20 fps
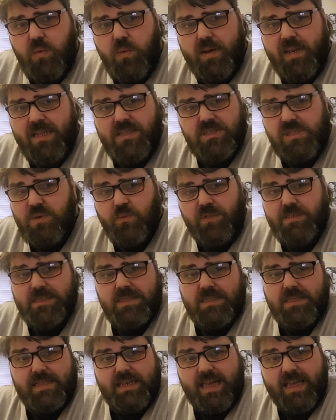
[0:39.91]
I mean, actually, there
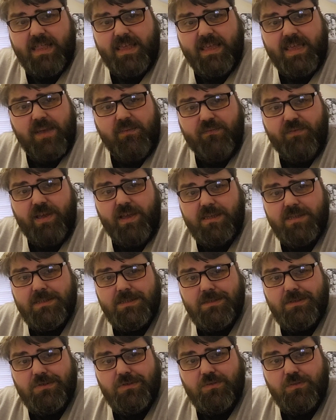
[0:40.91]
wasn't a delay. They came
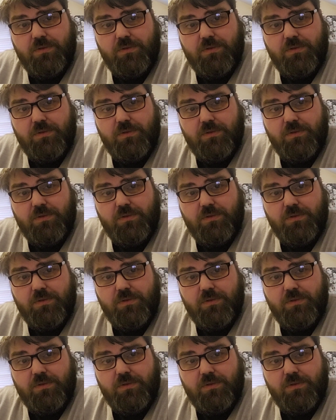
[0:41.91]
faster than